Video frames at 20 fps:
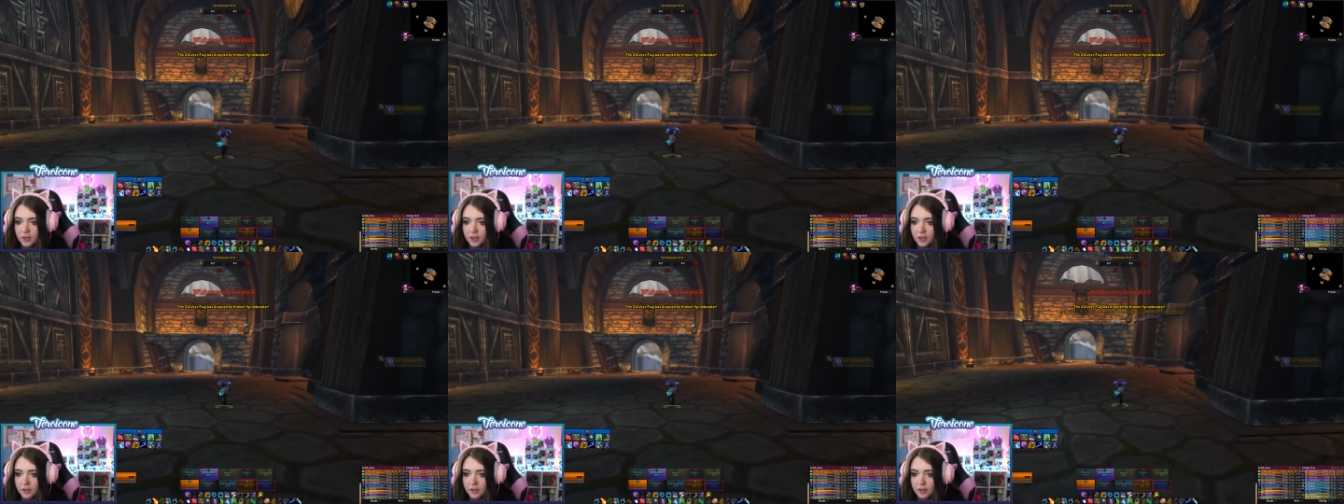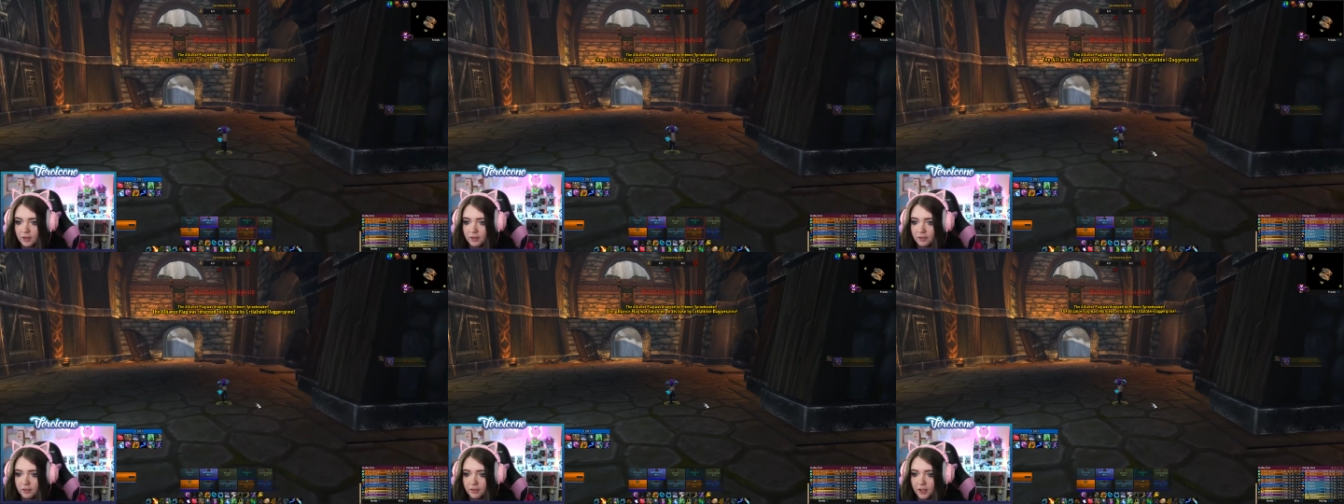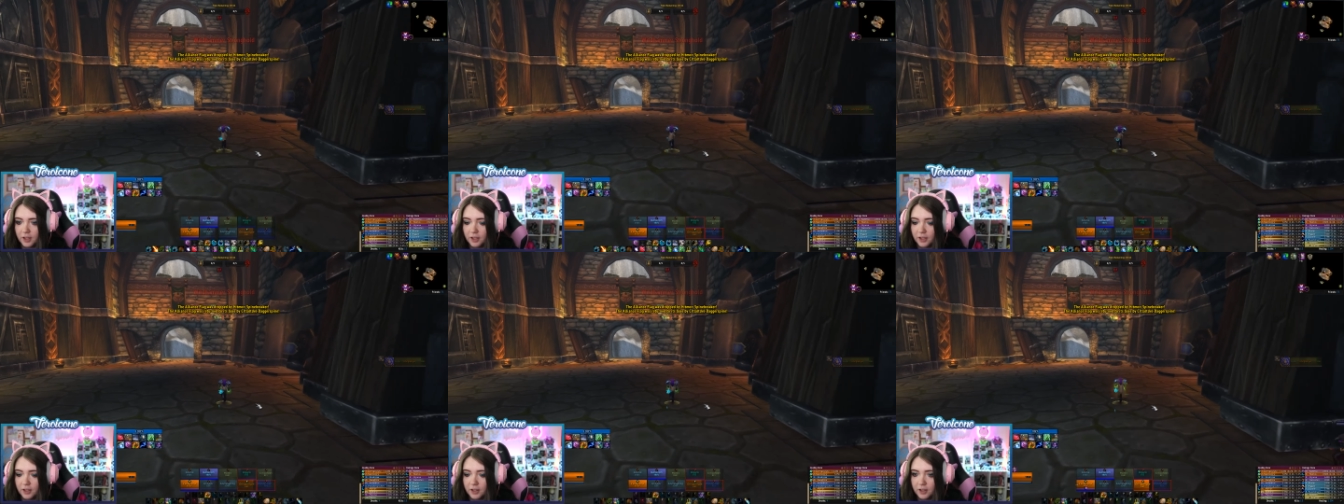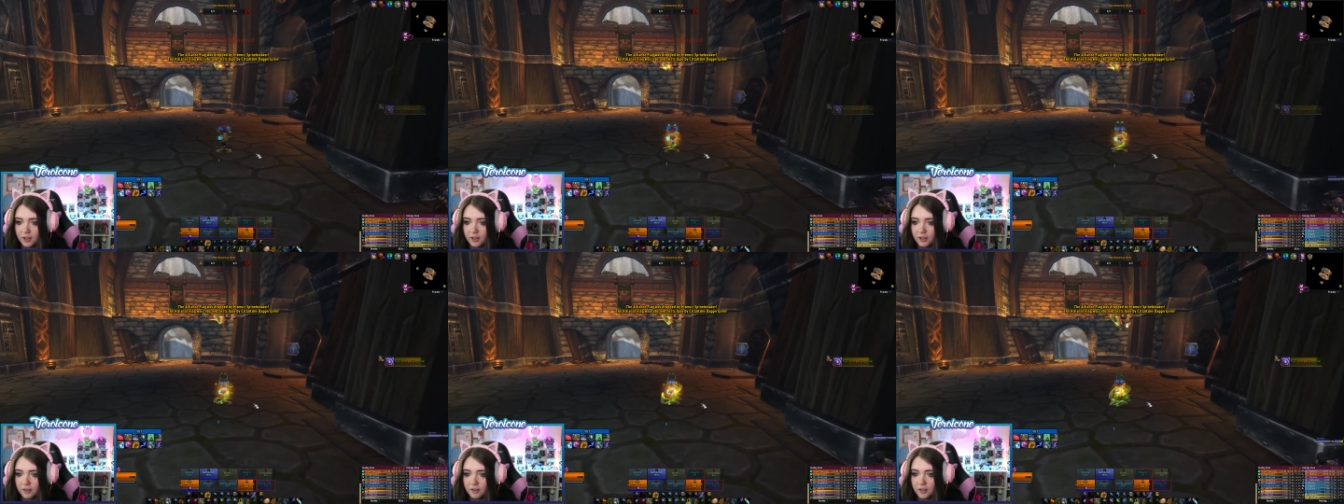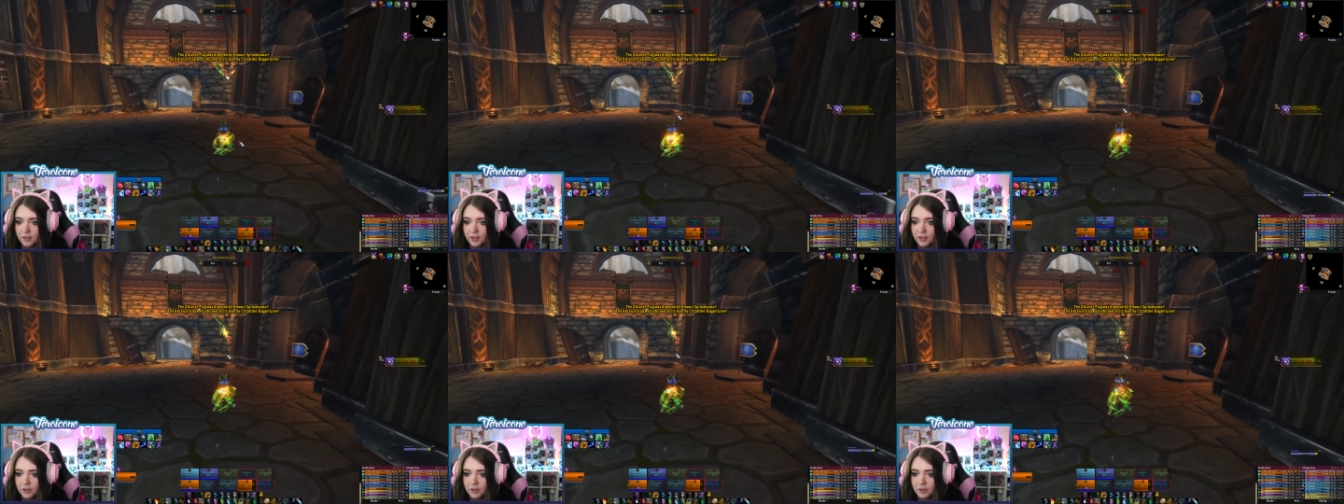our flag carrier.
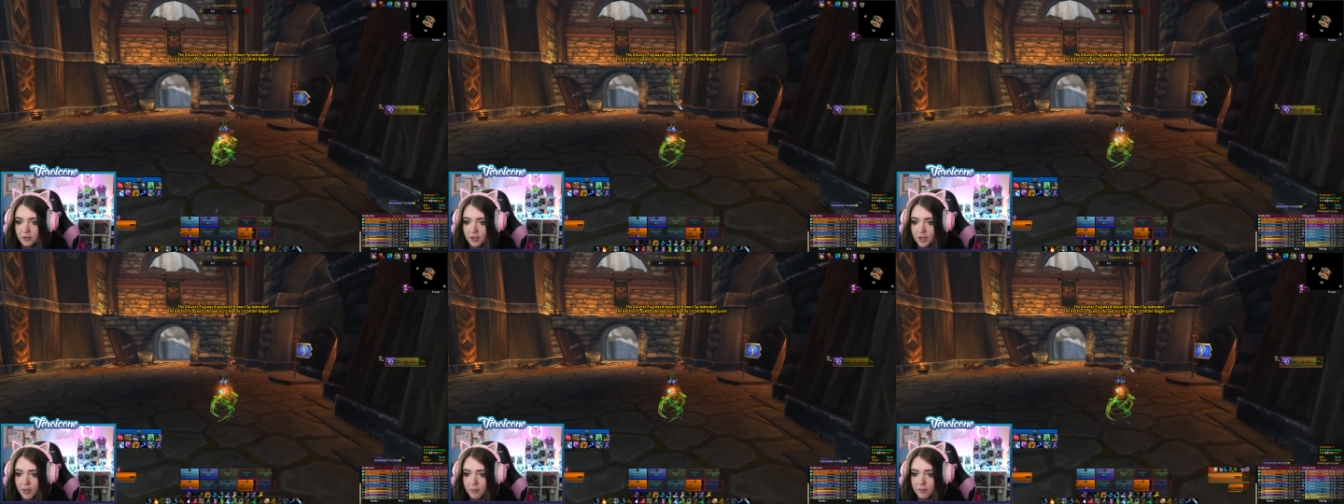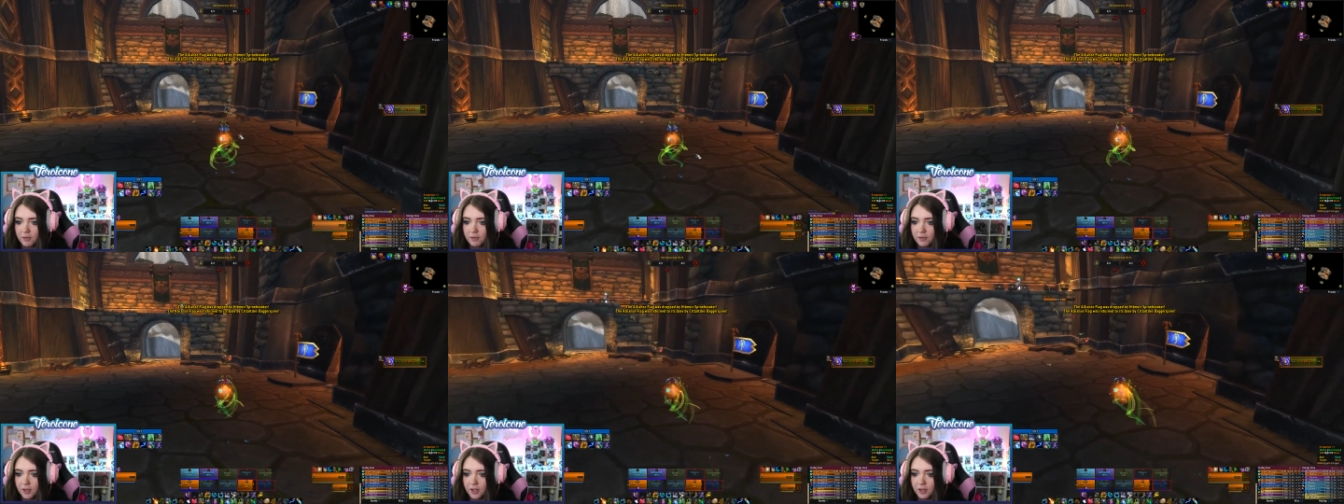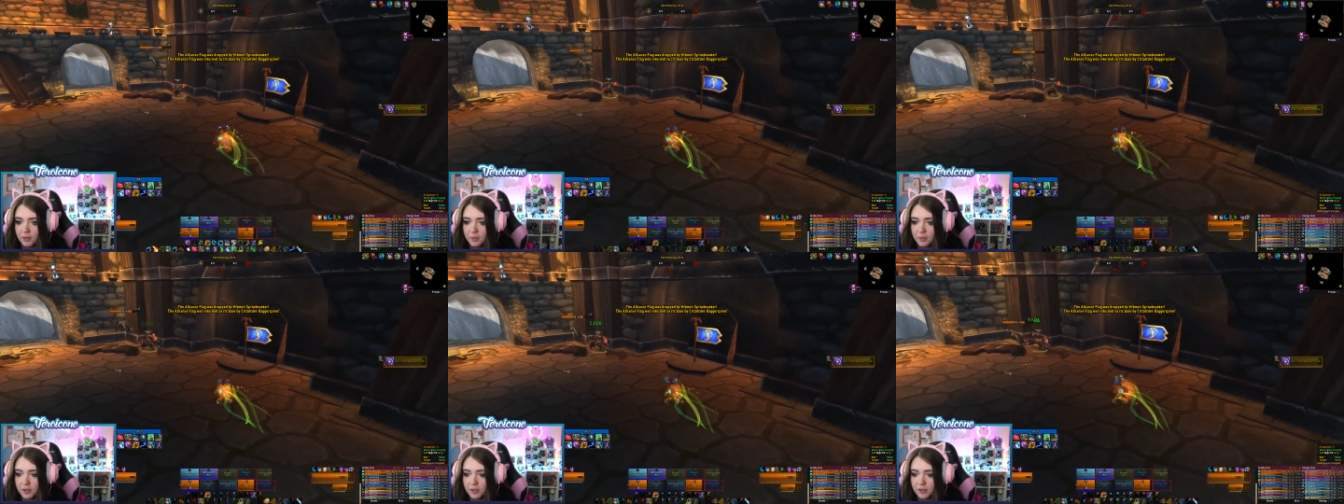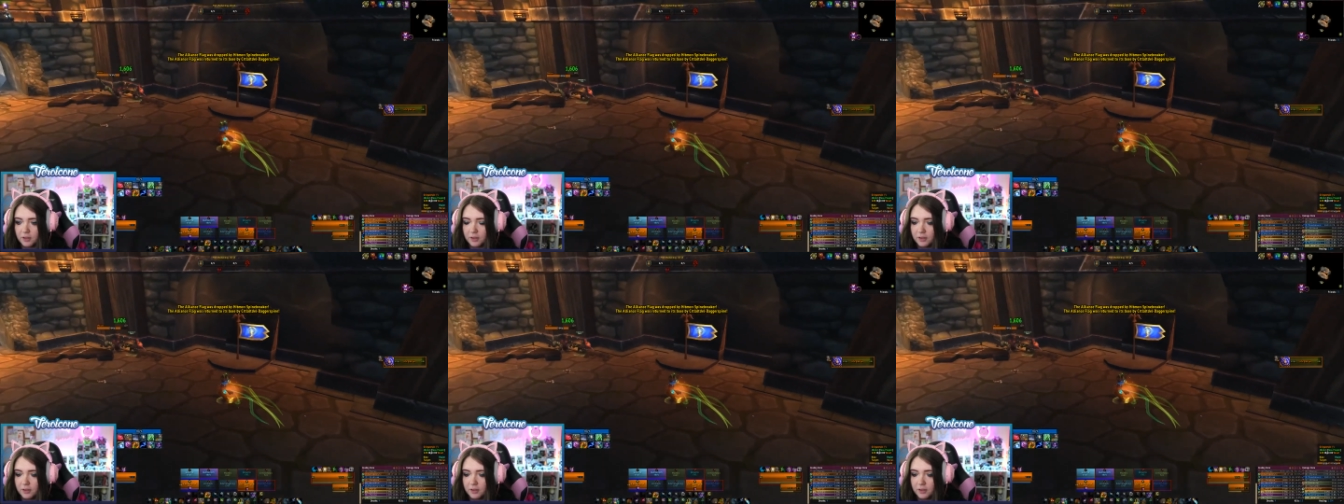Can you cap the flag, please?